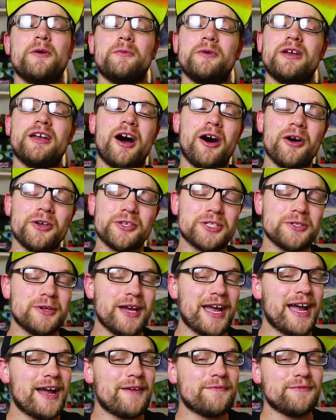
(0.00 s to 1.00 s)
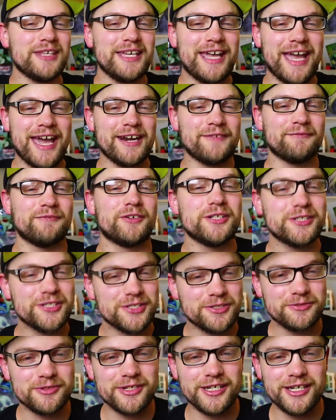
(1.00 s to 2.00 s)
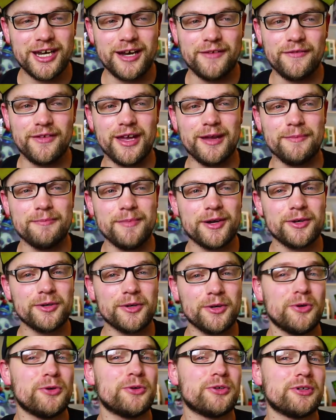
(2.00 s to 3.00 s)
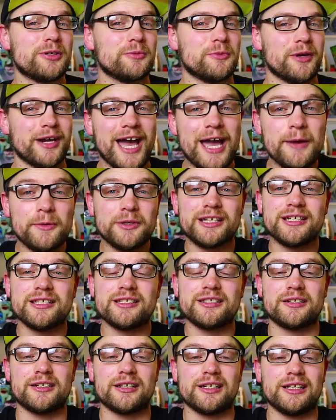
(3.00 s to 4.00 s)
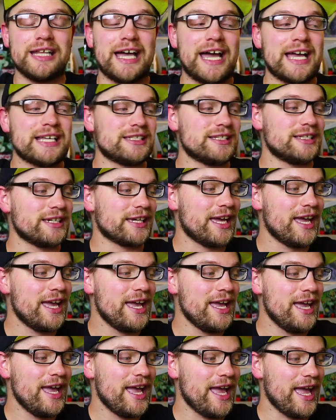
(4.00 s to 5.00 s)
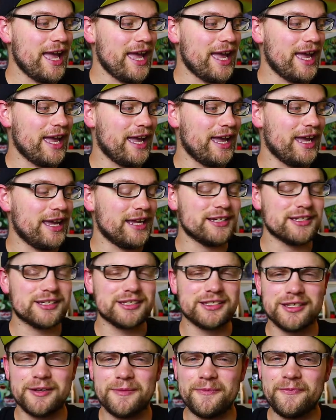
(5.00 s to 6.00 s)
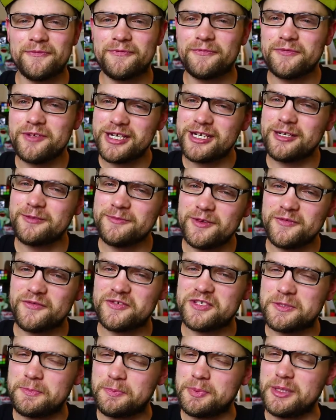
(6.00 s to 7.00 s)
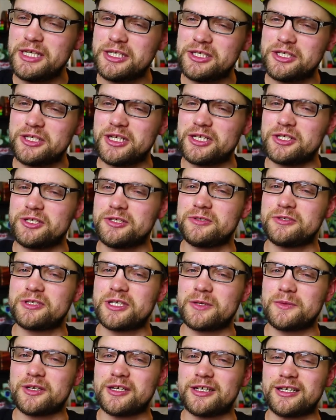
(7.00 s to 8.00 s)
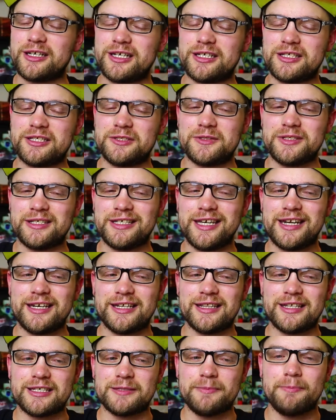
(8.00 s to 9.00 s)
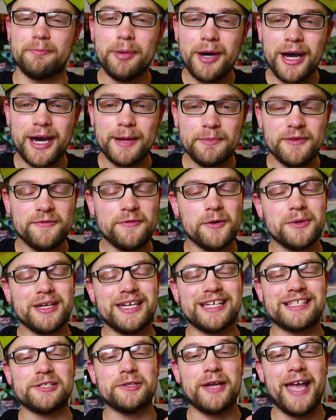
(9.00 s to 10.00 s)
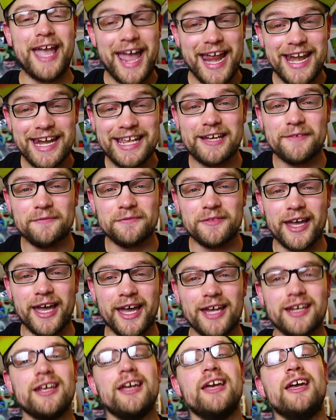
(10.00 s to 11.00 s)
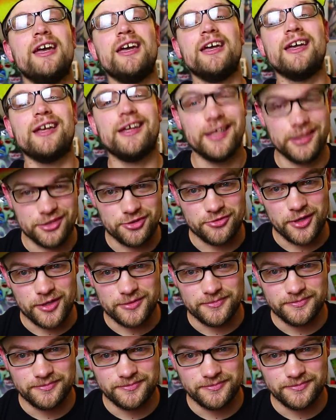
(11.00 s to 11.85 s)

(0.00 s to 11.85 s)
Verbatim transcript: We also have the anniversary of a metalcore, what I would consider classic, and some freedom of speech issues that we're going to get to at the end of this. But before we get to any of that, intro.